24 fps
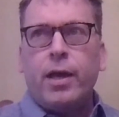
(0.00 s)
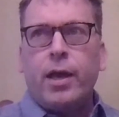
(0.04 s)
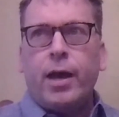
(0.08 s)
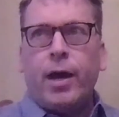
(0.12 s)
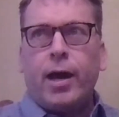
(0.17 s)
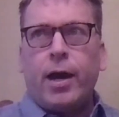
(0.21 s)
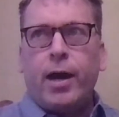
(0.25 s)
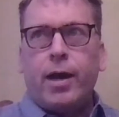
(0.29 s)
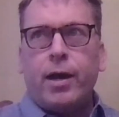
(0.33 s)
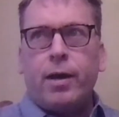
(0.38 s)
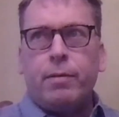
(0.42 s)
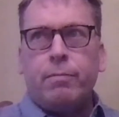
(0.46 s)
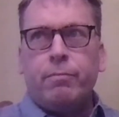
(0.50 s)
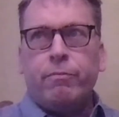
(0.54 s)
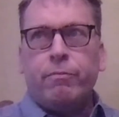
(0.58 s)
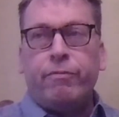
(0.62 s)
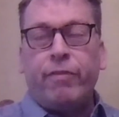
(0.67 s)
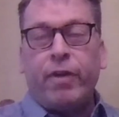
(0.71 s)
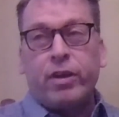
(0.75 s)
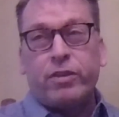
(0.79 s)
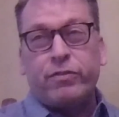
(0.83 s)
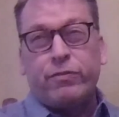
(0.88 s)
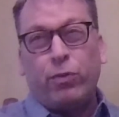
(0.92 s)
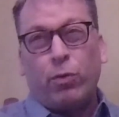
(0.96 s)

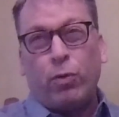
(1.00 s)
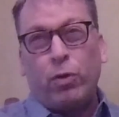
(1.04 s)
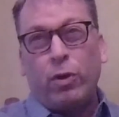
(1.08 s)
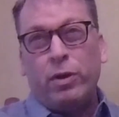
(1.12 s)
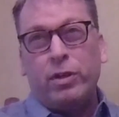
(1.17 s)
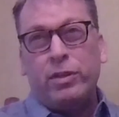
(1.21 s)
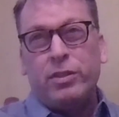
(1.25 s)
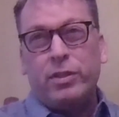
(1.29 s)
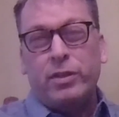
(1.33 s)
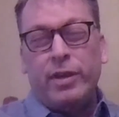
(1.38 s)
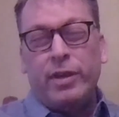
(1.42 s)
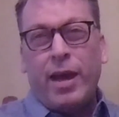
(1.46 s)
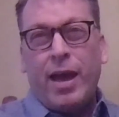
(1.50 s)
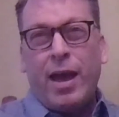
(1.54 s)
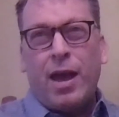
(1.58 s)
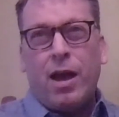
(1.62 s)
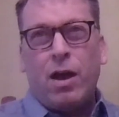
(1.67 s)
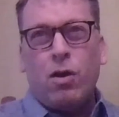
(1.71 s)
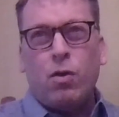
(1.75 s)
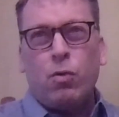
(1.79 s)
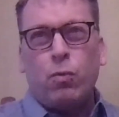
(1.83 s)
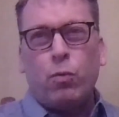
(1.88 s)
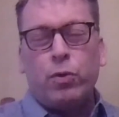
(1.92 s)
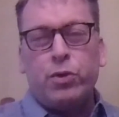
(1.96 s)
Fast forward to
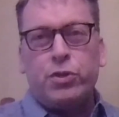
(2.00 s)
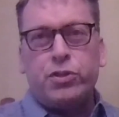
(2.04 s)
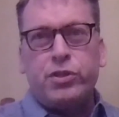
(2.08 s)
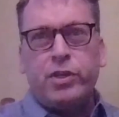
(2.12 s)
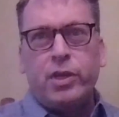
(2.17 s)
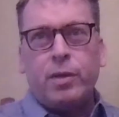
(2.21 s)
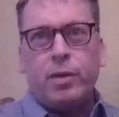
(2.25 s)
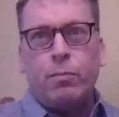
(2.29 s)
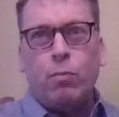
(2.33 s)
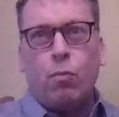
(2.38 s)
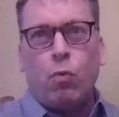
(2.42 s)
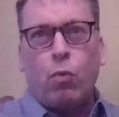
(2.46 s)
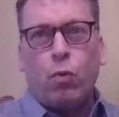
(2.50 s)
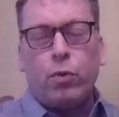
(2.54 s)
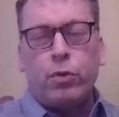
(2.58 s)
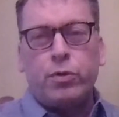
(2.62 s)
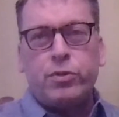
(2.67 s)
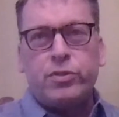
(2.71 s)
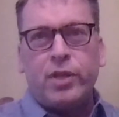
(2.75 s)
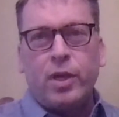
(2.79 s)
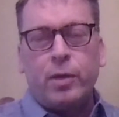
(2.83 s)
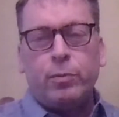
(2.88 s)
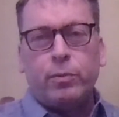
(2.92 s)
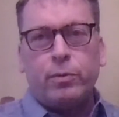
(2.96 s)
now, we're seeing more
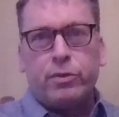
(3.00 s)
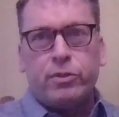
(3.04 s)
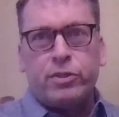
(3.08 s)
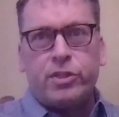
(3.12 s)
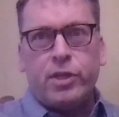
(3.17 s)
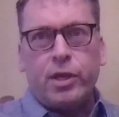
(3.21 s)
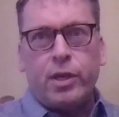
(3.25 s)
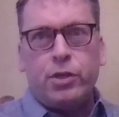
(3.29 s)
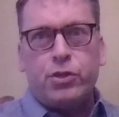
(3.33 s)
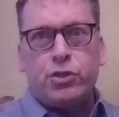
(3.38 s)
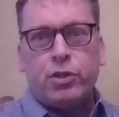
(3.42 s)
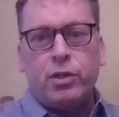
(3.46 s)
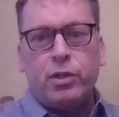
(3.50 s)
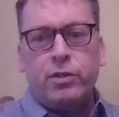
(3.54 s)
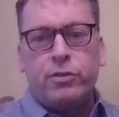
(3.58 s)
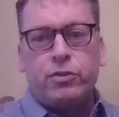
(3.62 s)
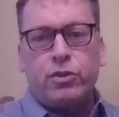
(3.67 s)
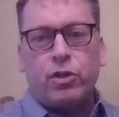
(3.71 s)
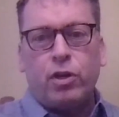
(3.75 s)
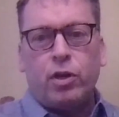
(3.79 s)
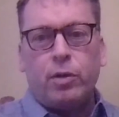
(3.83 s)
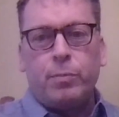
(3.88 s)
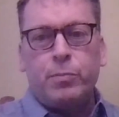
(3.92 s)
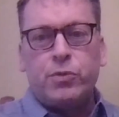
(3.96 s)
stabilization in
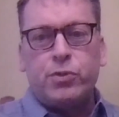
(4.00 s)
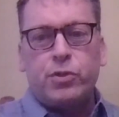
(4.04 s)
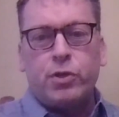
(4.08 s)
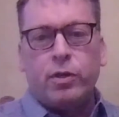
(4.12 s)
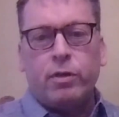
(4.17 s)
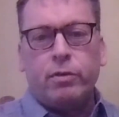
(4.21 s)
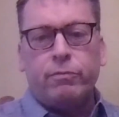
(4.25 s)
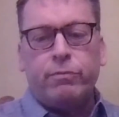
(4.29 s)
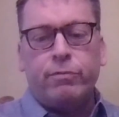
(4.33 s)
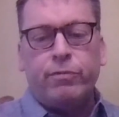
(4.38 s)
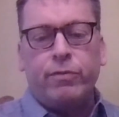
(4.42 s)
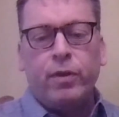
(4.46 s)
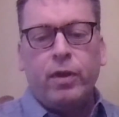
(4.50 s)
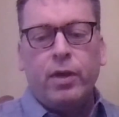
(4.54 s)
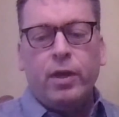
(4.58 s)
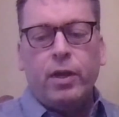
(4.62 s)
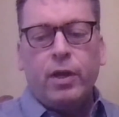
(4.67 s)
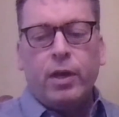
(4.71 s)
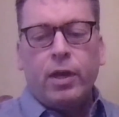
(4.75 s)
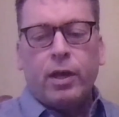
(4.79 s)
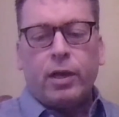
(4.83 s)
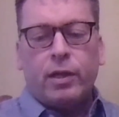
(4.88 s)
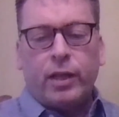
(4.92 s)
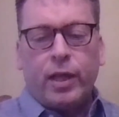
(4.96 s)
terms of
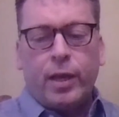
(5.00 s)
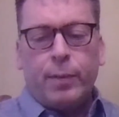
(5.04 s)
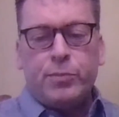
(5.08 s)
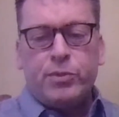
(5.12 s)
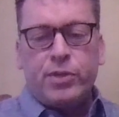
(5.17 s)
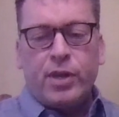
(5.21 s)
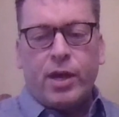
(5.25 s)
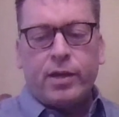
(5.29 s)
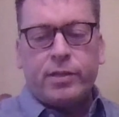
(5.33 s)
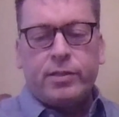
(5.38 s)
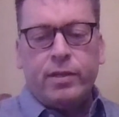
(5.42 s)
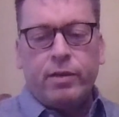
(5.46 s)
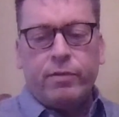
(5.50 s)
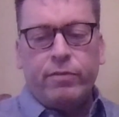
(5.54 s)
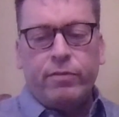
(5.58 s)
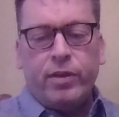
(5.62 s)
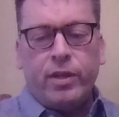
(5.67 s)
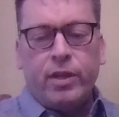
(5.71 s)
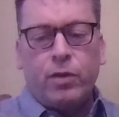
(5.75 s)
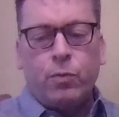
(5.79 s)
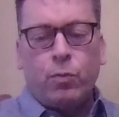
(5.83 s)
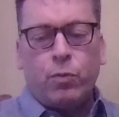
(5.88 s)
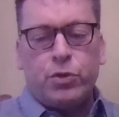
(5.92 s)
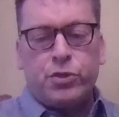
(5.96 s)
claims
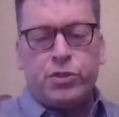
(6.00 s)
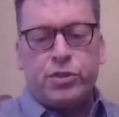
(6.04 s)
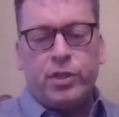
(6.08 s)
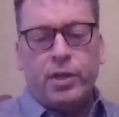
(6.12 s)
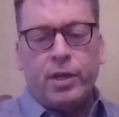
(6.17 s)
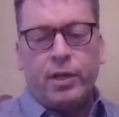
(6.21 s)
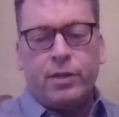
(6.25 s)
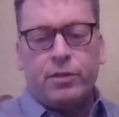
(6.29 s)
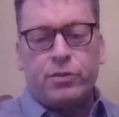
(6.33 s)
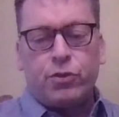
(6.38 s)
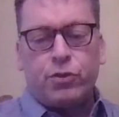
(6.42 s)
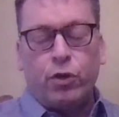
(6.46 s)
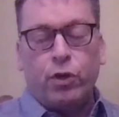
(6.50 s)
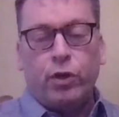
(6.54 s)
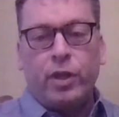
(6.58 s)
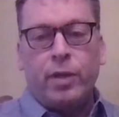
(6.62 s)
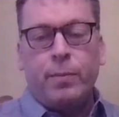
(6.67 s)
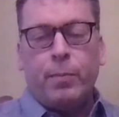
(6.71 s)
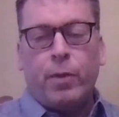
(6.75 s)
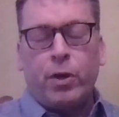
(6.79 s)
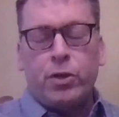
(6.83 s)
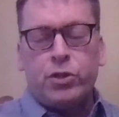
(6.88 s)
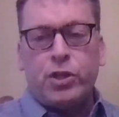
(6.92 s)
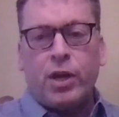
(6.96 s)
activity. We're seeing
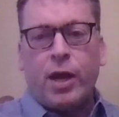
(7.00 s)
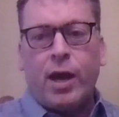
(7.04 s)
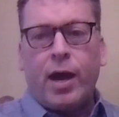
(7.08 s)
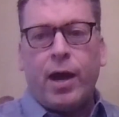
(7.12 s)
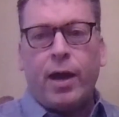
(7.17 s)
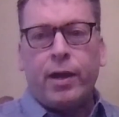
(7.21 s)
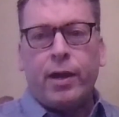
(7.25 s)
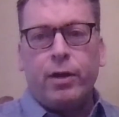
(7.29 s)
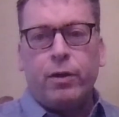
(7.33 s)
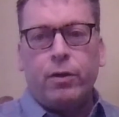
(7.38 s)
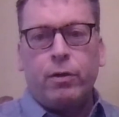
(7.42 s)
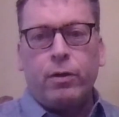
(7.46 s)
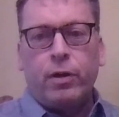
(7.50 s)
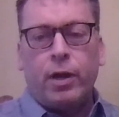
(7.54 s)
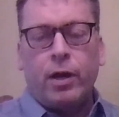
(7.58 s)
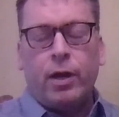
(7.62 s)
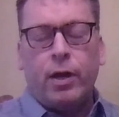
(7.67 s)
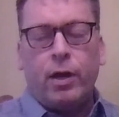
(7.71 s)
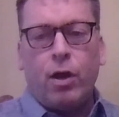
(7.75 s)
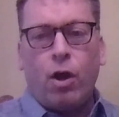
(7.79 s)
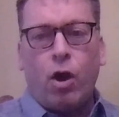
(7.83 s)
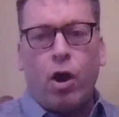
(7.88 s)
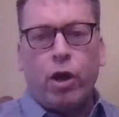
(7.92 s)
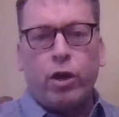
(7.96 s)
certainly much higher
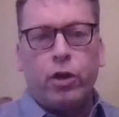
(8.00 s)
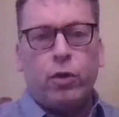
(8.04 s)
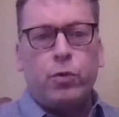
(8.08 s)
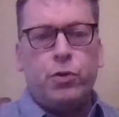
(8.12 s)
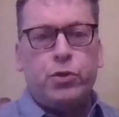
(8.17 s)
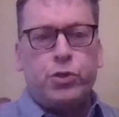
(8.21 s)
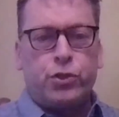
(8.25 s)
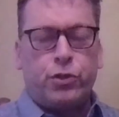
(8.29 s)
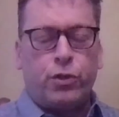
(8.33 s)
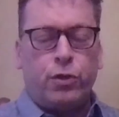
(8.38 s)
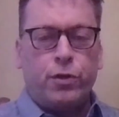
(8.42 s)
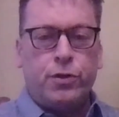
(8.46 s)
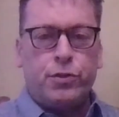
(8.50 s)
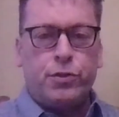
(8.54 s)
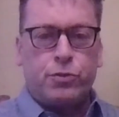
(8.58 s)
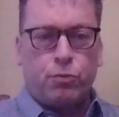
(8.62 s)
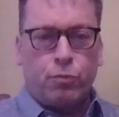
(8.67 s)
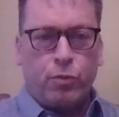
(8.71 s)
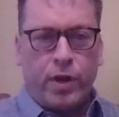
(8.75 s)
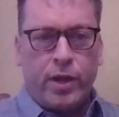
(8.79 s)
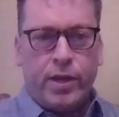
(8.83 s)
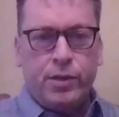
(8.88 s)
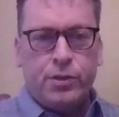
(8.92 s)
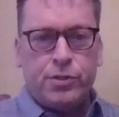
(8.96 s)
auto insurance
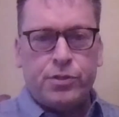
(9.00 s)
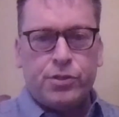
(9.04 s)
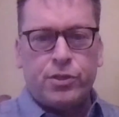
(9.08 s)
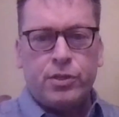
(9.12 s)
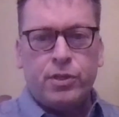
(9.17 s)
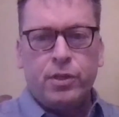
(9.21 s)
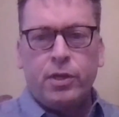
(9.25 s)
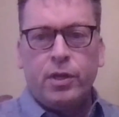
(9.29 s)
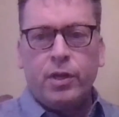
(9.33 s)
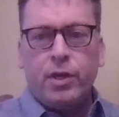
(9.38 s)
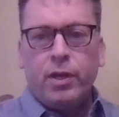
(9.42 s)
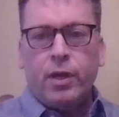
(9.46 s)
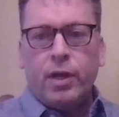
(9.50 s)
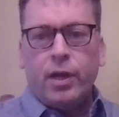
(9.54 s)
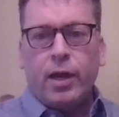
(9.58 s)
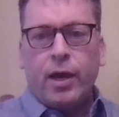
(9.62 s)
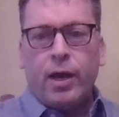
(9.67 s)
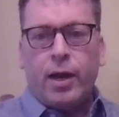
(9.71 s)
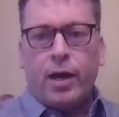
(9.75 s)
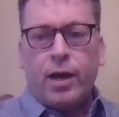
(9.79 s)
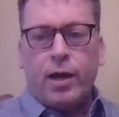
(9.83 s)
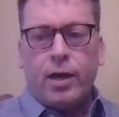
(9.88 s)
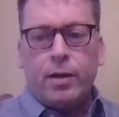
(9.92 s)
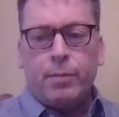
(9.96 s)
rates.
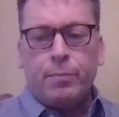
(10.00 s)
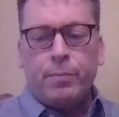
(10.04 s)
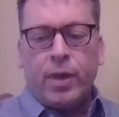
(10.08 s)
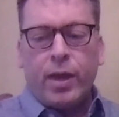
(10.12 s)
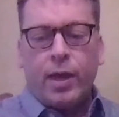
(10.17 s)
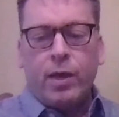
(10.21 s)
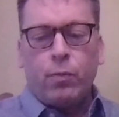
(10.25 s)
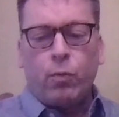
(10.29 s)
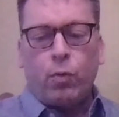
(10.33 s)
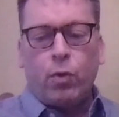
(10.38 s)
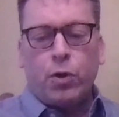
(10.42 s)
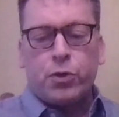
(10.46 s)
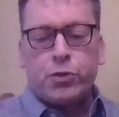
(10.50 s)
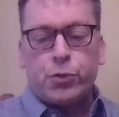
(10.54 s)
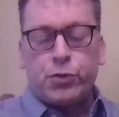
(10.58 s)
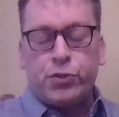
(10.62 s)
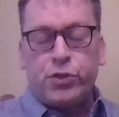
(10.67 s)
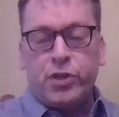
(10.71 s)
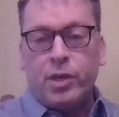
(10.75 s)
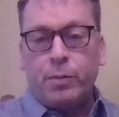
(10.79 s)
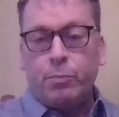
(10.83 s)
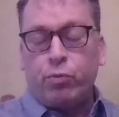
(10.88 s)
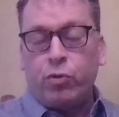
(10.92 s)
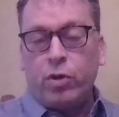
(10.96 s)
And we're also
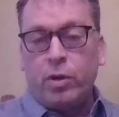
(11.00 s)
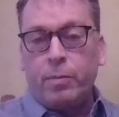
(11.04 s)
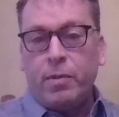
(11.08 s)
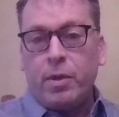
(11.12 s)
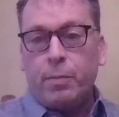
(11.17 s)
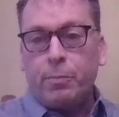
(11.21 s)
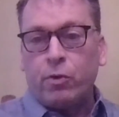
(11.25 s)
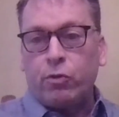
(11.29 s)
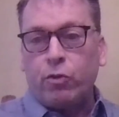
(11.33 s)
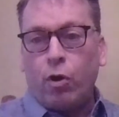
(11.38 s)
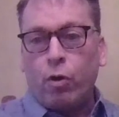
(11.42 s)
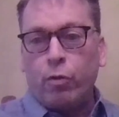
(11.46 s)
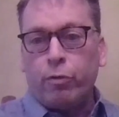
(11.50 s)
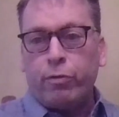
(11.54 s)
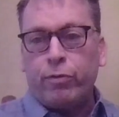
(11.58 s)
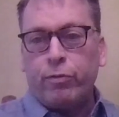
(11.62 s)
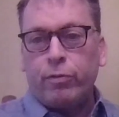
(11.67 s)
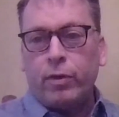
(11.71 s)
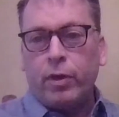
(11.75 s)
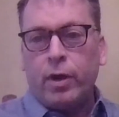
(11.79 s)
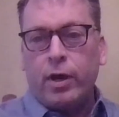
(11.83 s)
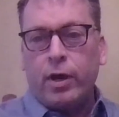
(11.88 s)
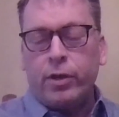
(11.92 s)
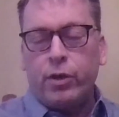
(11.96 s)
seeing premium
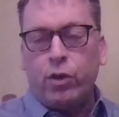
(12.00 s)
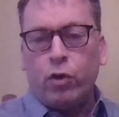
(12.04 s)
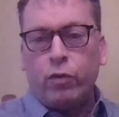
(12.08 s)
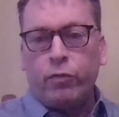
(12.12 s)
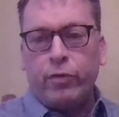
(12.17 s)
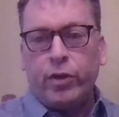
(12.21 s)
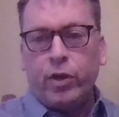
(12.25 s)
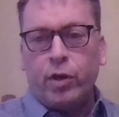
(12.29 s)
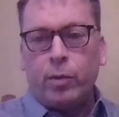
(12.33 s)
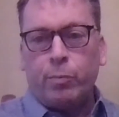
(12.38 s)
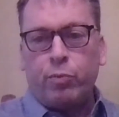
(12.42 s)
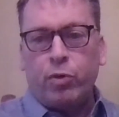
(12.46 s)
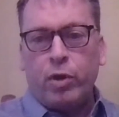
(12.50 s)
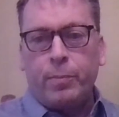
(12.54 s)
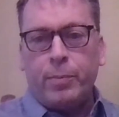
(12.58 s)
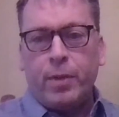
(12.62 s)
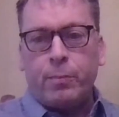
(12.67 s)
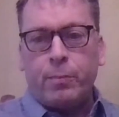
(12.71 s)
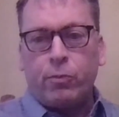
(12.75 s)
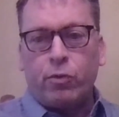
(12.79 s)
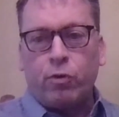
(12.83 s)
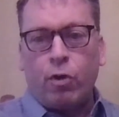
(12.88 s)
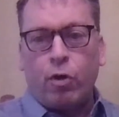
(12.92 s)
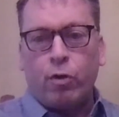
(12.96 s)
growth, year-over-year
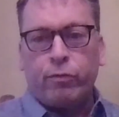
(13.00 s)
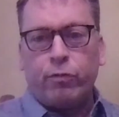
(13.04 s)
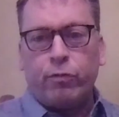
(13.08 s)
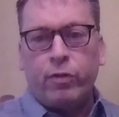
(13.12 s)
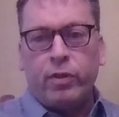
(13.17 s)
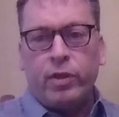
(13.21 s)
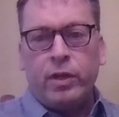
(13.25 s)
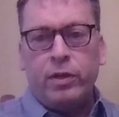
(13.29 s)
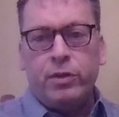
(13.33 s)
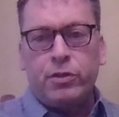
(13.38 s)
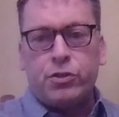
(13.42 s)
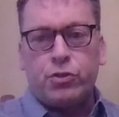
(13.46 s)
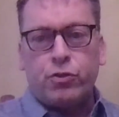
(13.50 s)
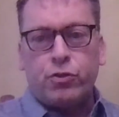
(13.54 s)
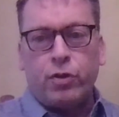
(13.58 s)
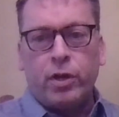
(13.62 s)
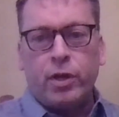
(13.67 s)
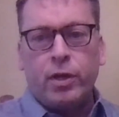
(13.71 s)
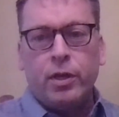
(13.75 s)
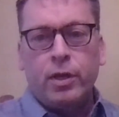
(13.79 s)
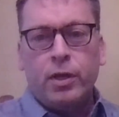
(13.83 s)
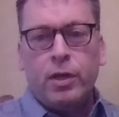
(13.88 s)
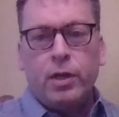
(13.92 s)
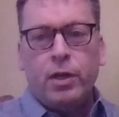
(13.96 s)
premium growth for the
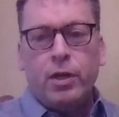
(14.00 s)
industry.